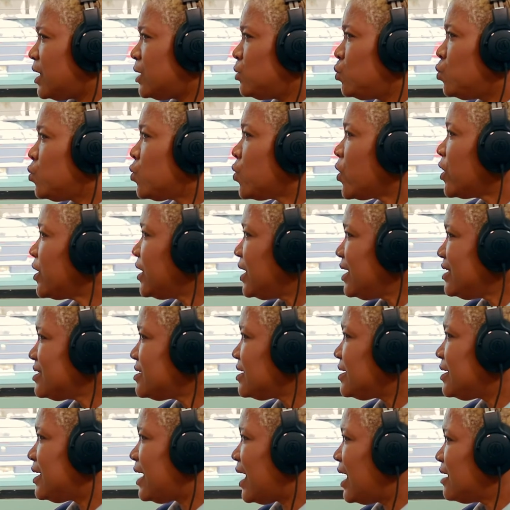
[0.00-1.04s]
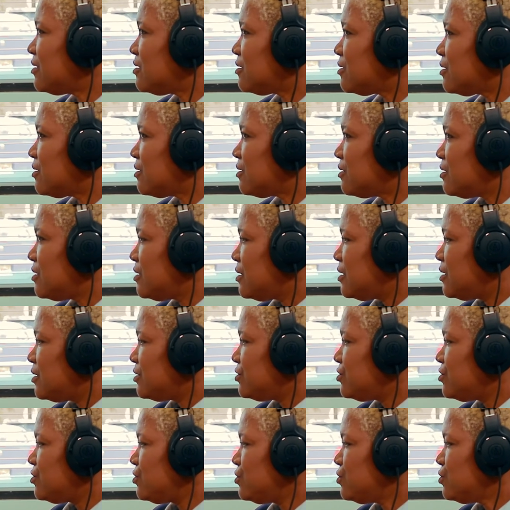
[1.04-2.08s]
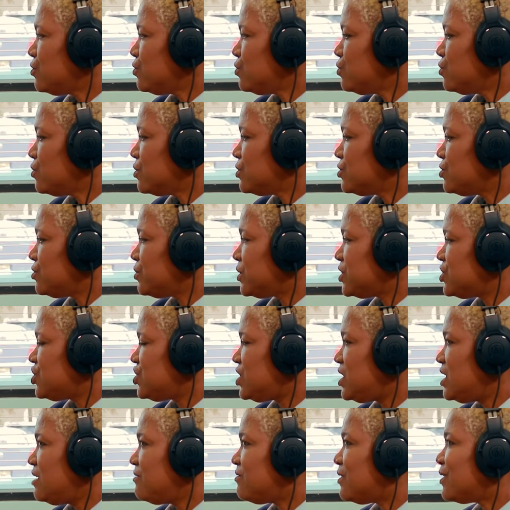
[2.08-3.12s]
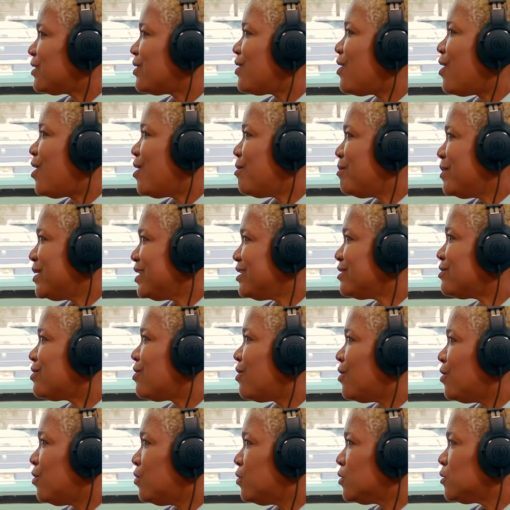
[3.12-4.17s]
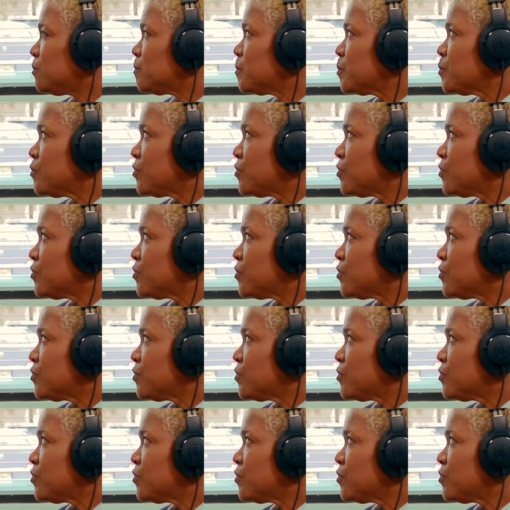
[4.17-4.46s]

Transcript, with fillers: and working together to to achieve a common goal.